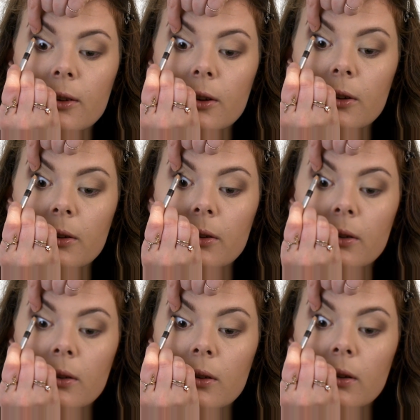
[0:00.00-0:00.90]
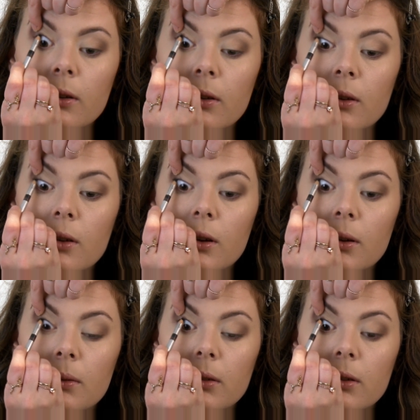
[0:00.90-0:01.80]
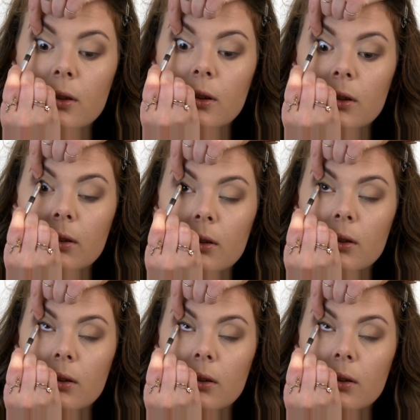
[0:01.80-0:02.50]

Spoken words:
go, I'm just gonna,